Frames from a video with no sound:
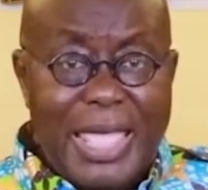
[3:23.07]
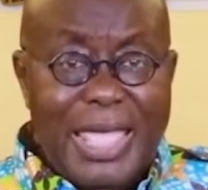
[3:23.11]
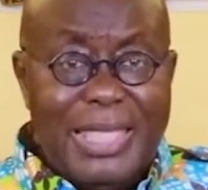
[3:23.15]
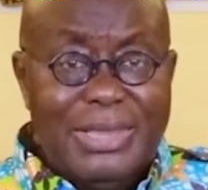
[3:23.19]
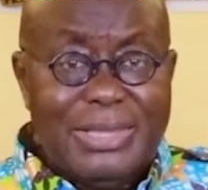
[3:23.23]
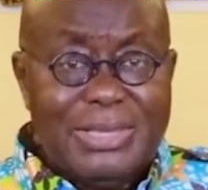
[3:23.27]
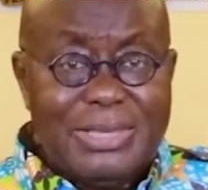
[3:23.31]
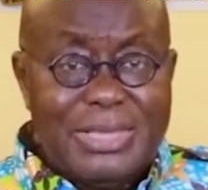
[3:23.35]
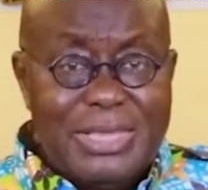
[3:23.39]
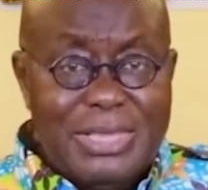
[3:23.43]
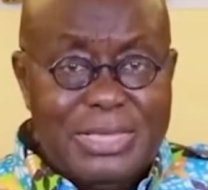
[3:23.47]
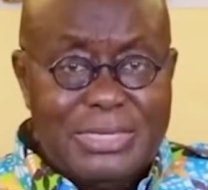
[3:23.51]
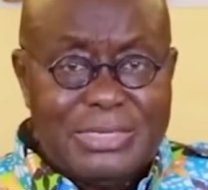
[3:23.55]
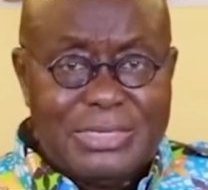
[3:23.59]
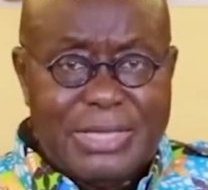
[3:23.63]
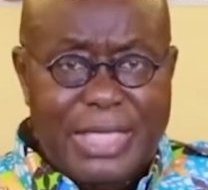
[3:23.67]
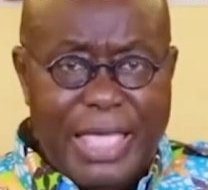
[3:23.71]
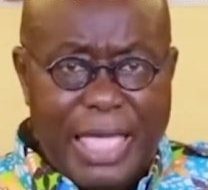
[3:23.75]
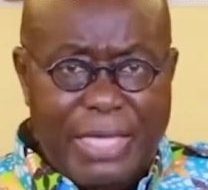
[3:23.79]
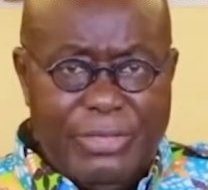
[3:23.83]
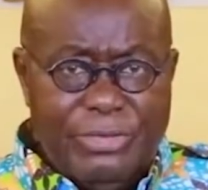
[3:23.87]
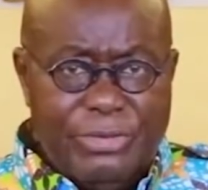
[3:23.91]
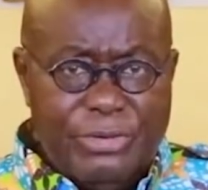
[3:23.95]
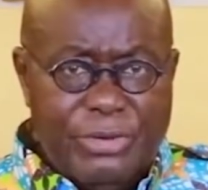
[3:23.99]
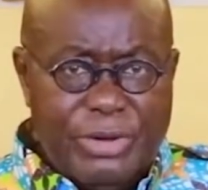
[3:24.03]
At these
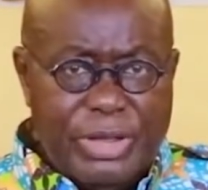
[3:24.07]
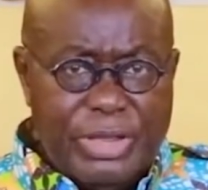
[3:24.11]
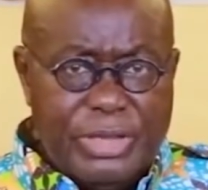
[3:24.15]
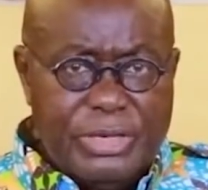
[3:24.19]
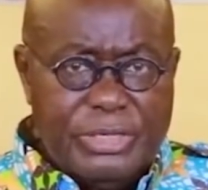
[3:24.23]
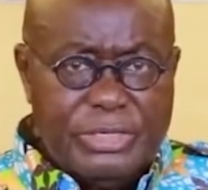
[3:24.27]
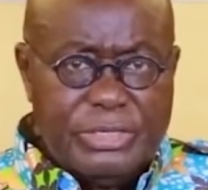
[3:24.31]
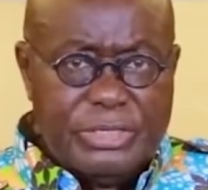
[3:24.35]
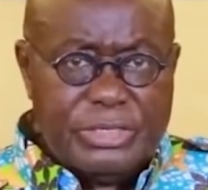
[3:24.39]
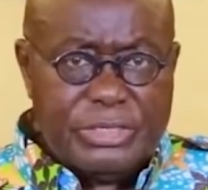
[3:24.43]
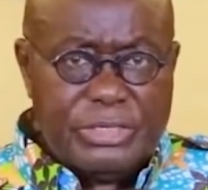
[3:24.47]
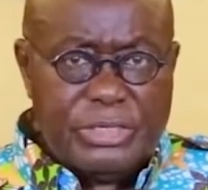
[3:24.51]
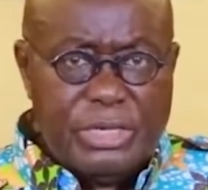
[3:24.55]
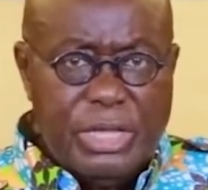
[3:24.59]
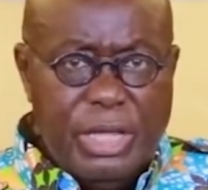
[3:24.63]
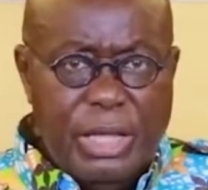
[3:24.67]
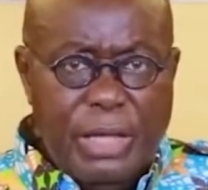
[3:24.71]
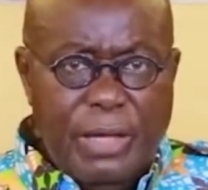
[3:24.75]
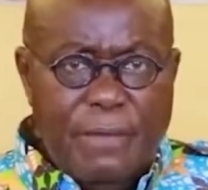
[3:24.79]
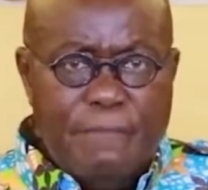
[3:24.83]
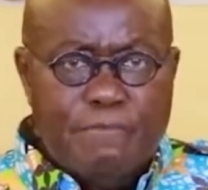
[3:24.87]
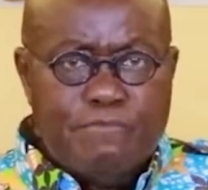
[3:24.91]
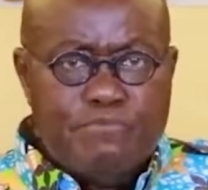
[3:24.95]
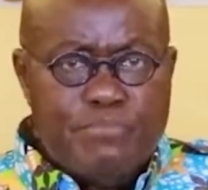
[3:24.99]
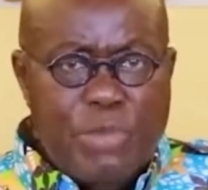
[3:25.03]
gatherings,
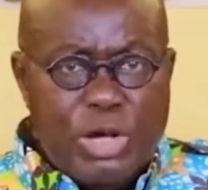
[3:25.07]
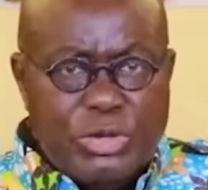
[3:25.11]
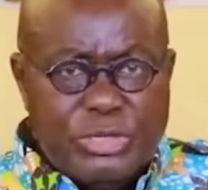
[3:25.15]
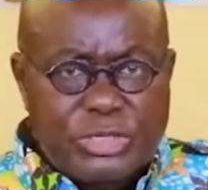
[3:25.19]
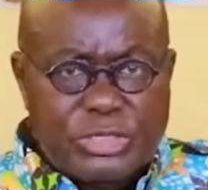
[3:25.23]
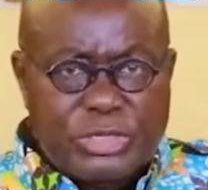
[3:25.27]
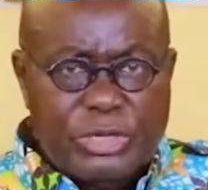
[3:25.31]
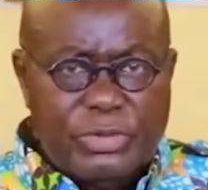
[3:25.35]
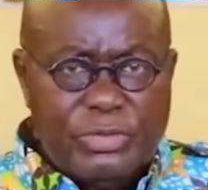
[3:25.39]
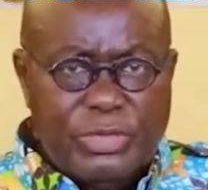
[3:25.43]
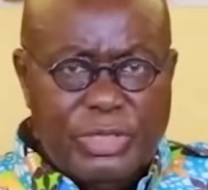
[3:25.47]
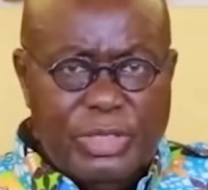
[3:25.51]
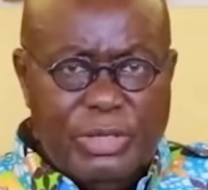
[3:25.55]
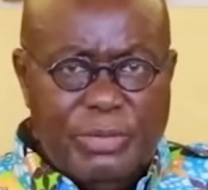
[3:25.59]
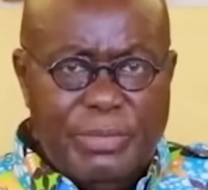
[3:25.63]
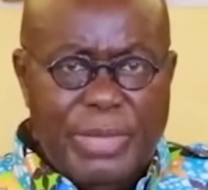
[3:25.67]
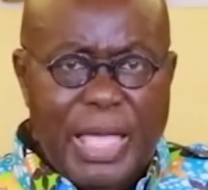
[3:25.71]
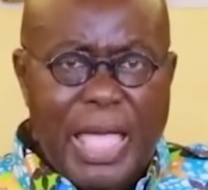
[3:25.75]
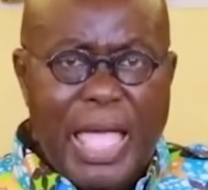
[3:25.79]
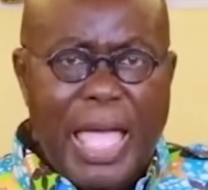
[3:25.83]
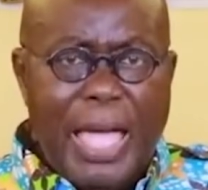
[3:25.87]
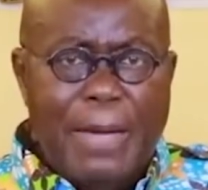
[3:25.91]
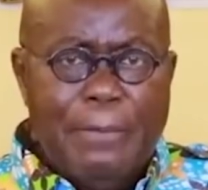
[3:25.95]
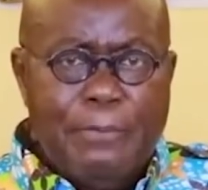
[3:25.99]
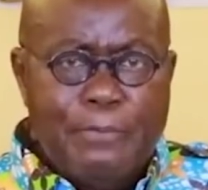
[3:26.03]
most of them
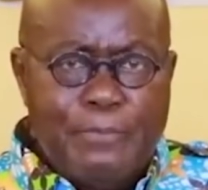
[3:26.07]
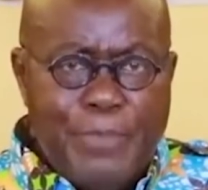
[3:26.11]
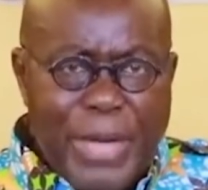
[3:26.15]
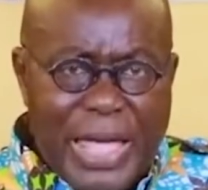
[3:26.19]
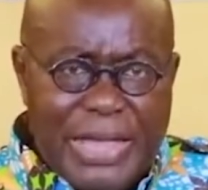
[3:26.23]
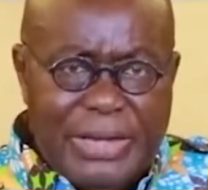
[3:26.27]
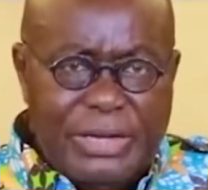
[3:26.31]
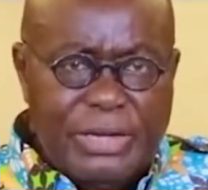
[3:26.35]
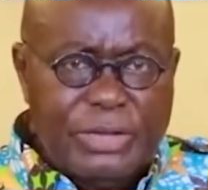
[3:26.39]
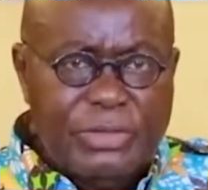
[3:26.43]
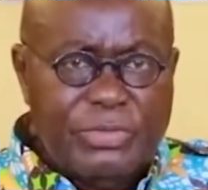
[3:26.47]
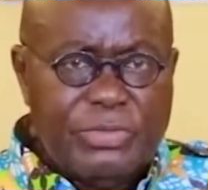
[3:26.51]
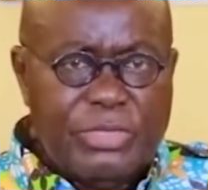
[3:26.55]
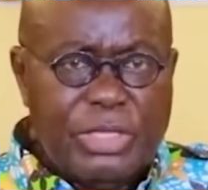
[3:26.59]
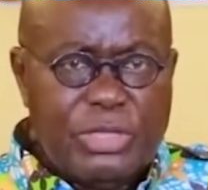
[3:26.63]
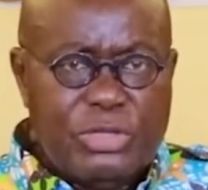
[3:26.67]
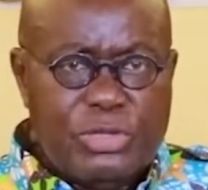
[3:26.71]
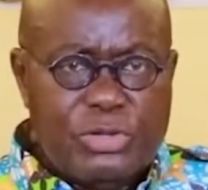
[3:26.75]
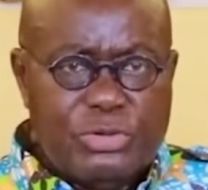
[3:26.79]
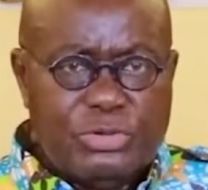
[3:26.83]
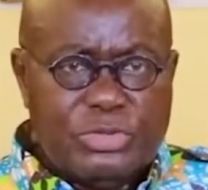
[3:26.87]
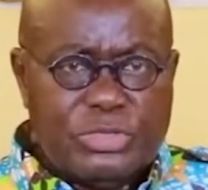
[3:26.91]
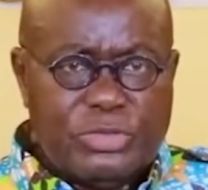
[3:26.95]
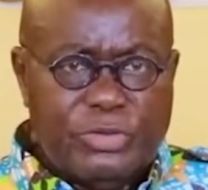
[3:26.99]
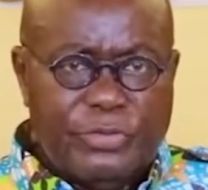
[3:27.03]
abandoned the
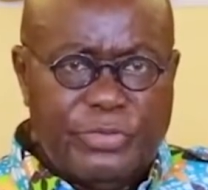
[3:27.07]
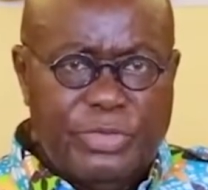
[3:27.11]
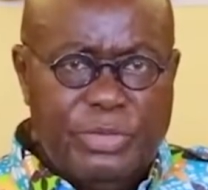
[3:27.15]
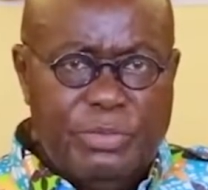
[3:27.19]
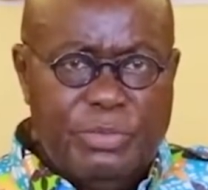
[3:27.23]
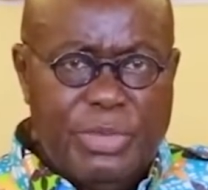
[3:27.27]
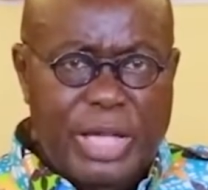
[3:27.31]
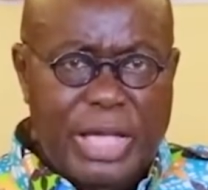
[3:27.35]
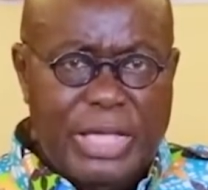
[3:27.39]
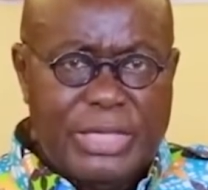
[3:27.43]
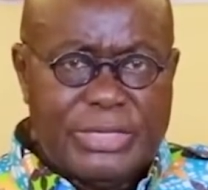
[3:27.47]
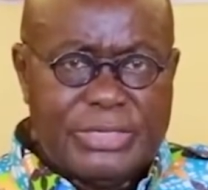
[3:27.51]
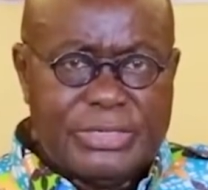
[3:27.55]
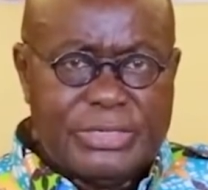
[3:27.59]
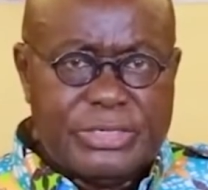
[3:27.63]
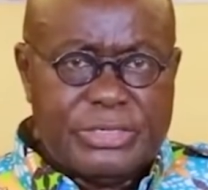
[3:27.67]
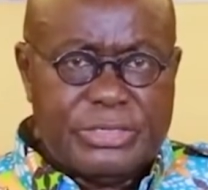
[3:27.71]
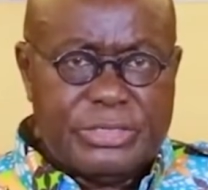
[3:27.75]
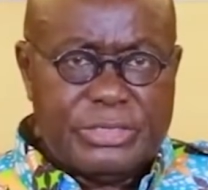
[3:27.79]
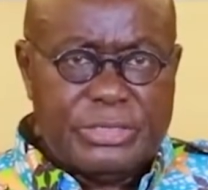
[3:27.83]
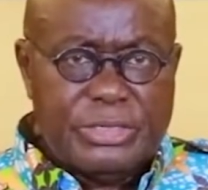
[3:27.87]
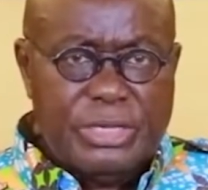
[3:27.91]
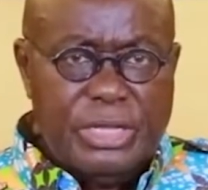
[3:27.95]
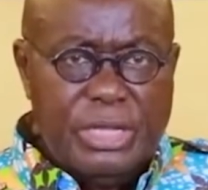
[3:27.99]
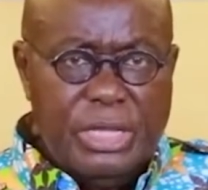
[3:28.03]
use of the
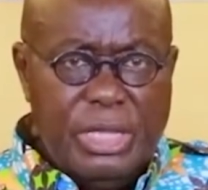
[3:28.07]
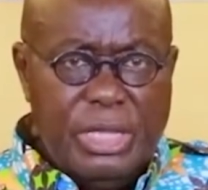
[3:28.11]
masks